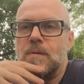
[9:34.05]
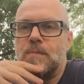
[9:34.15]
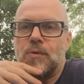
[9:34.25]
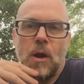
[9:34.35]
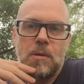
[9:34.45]

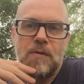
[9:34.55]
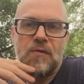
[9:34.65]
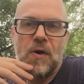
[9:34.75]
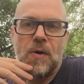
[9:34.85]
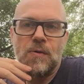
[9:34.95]
probably
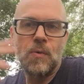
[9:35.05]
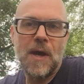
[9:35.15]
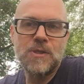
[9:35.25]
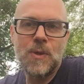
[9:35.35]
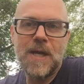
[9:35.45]
fall the
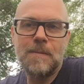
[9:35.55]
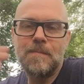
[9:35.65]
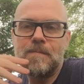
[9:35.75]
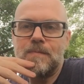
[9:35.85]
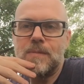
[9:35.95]

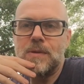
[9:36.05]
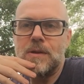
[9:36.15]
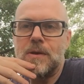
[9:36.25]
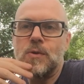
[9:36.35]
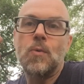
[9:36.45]

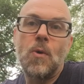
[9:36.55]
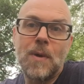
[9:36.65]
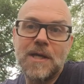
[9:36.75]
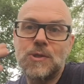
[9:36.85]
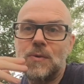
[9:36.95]
wrong
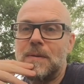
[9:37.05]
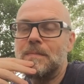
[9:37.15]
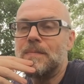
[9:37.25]
way, sorry.